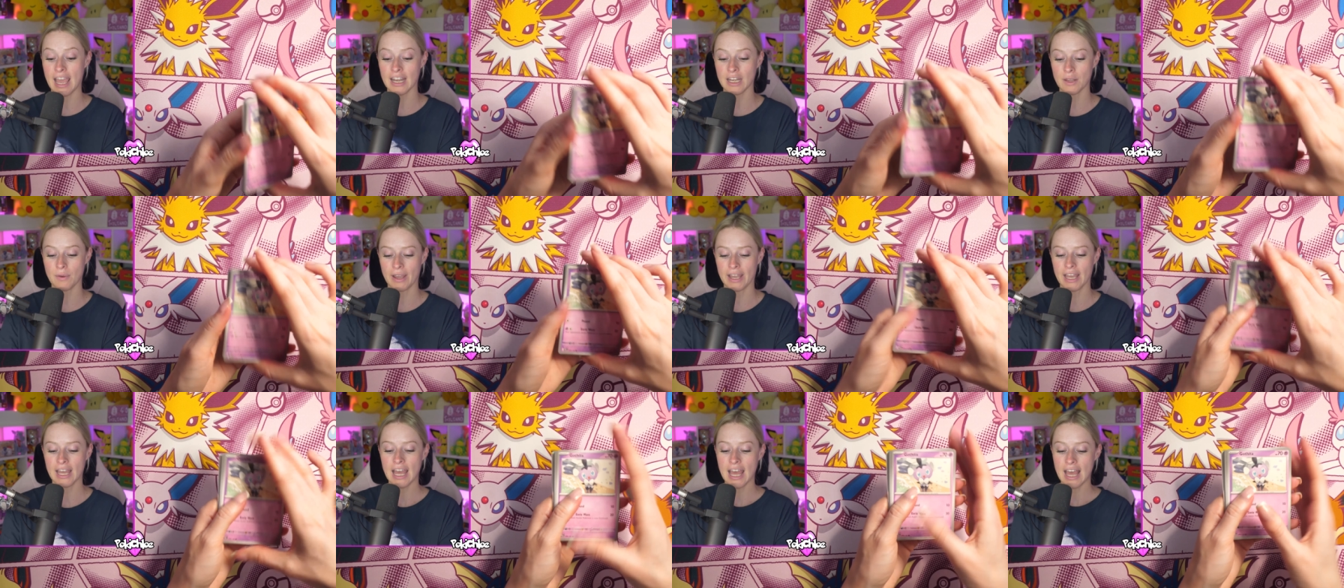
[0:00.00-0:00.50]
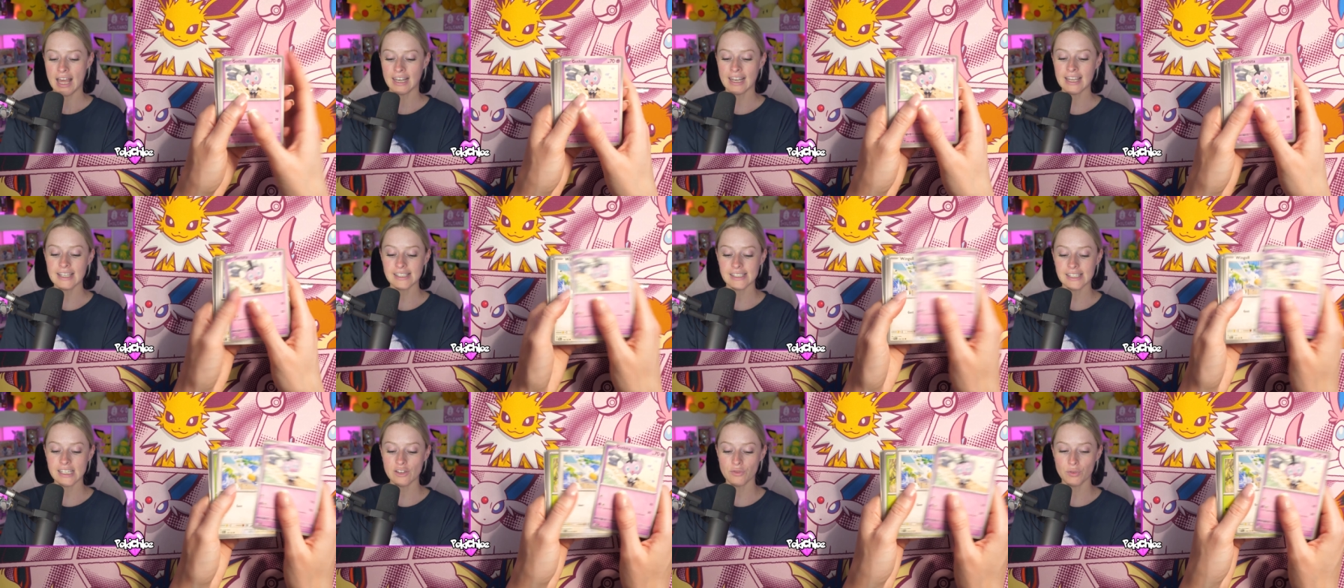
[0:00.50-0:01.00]
Anyway,
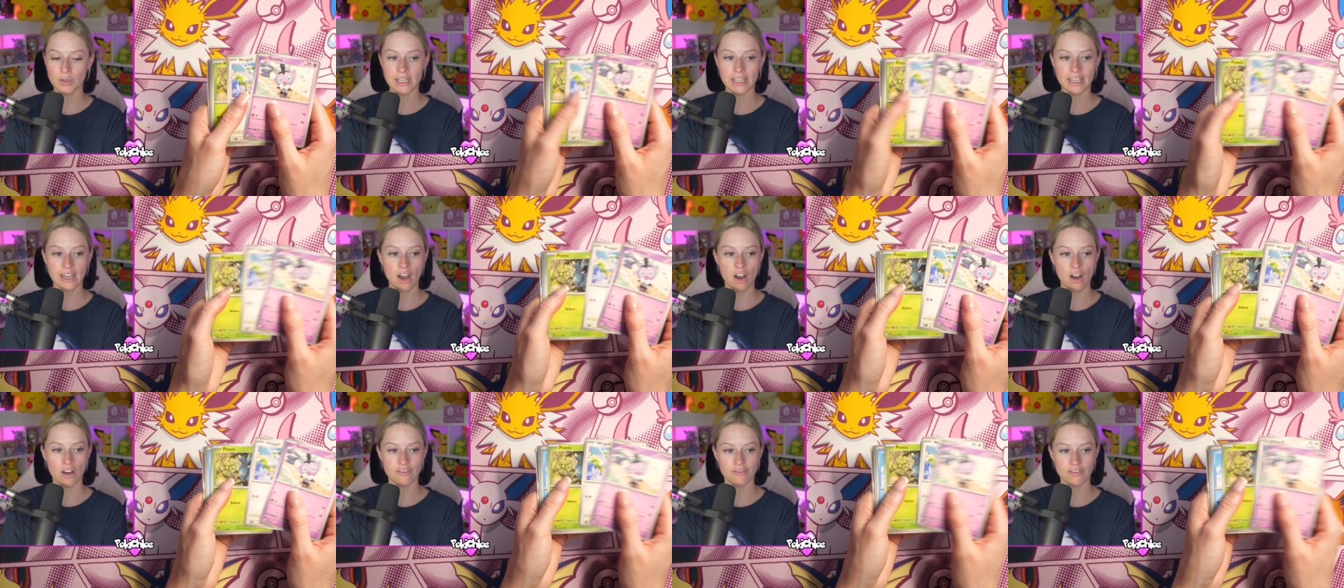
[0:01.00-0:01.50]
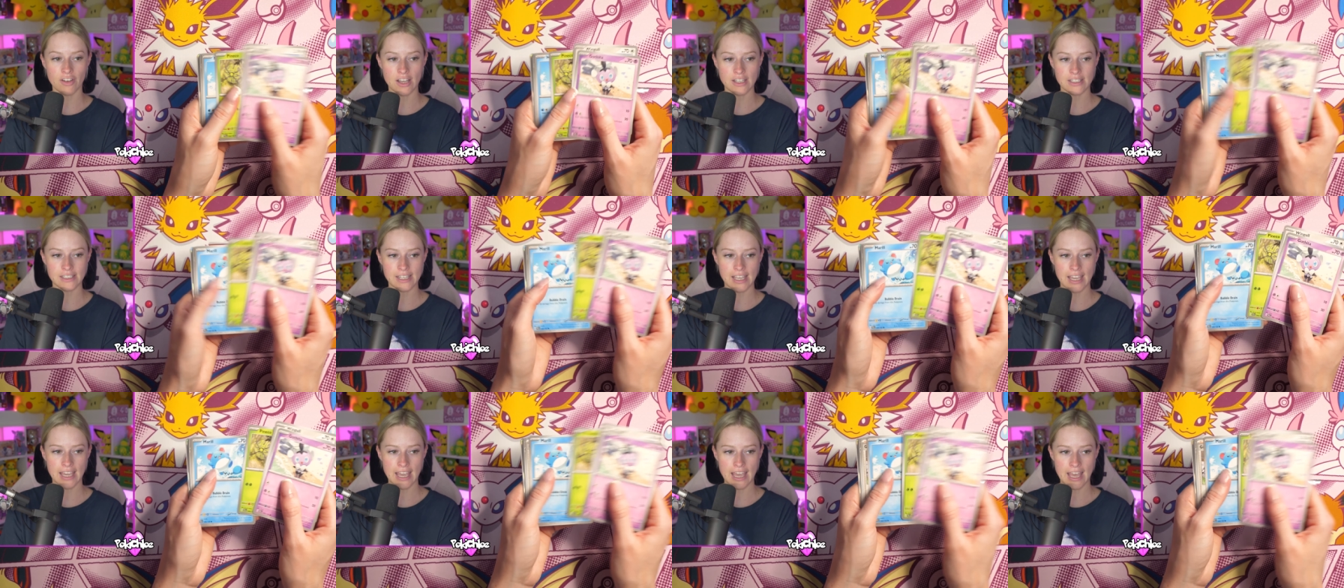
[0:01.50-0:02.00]
let's see if we can get our
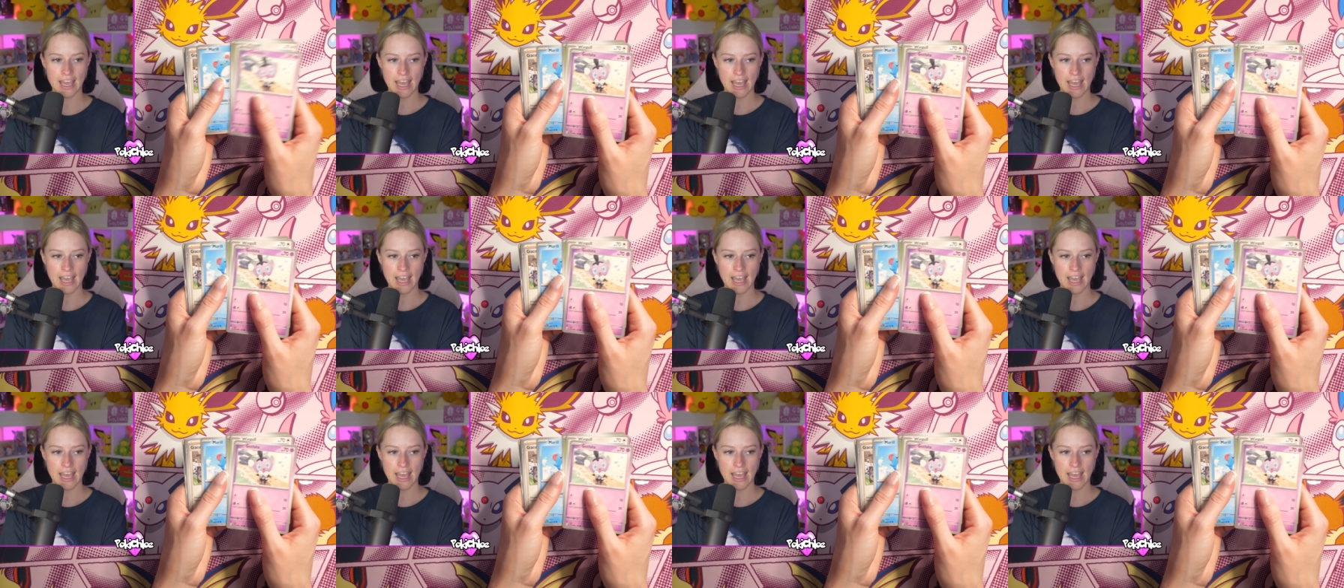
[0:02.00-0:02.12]
first hit